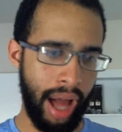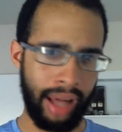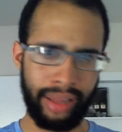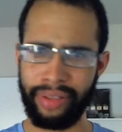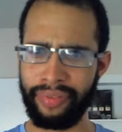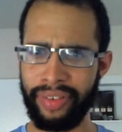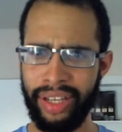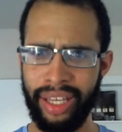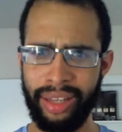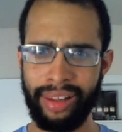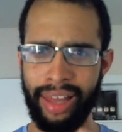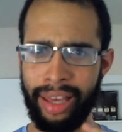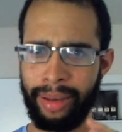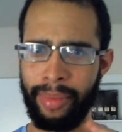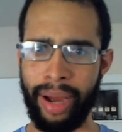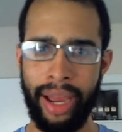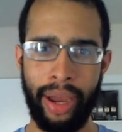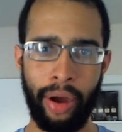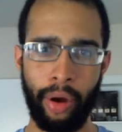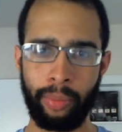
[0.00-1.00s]
in
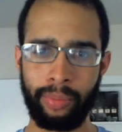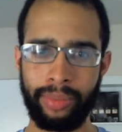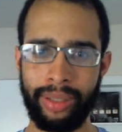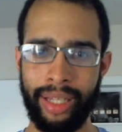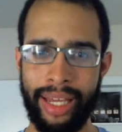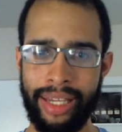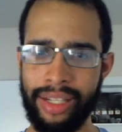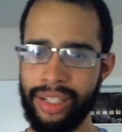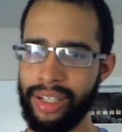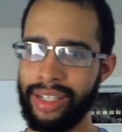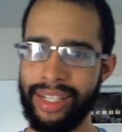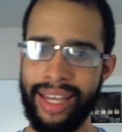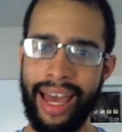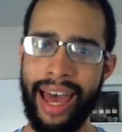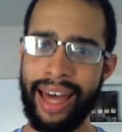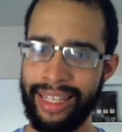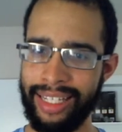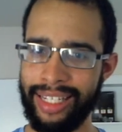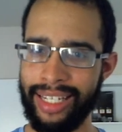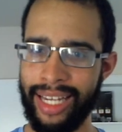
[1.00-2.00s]
like my own place, because
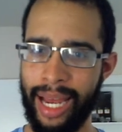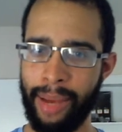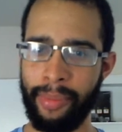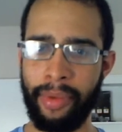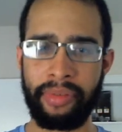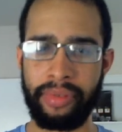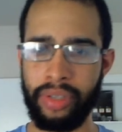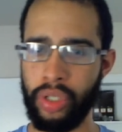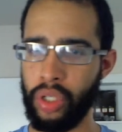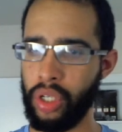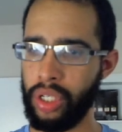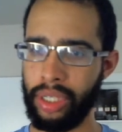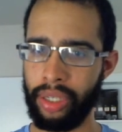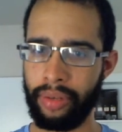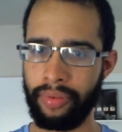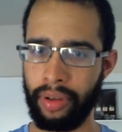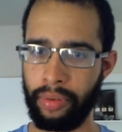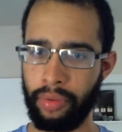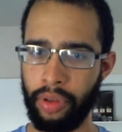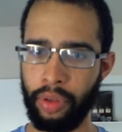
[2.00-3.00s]
at the time I was just
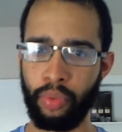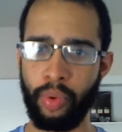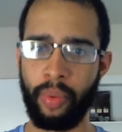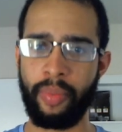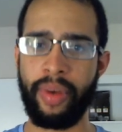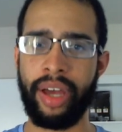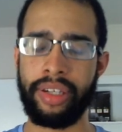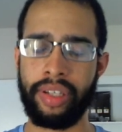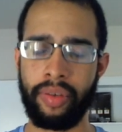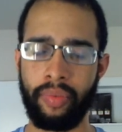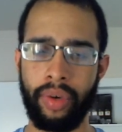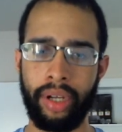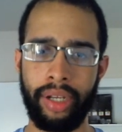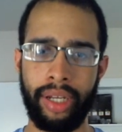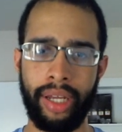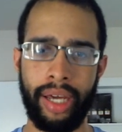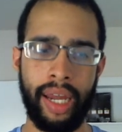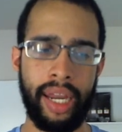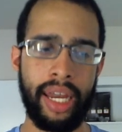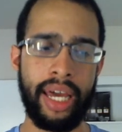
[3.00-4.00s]
living with roommates and
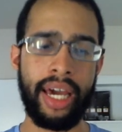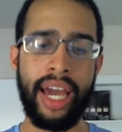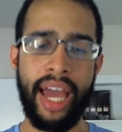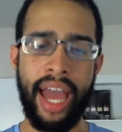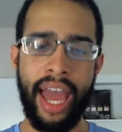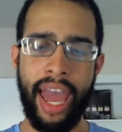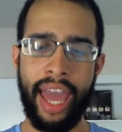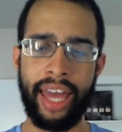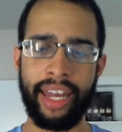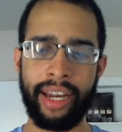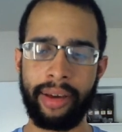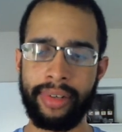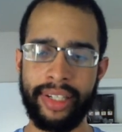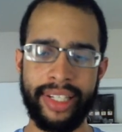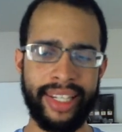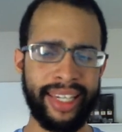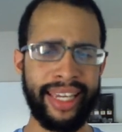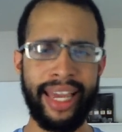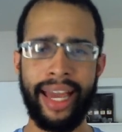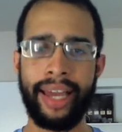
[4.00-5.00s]
whatnot. And I
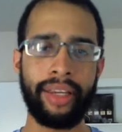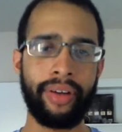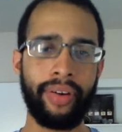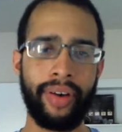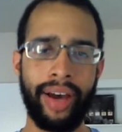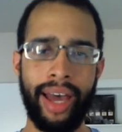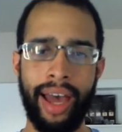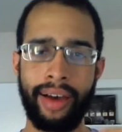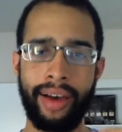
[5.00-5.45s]
was like, yeah, I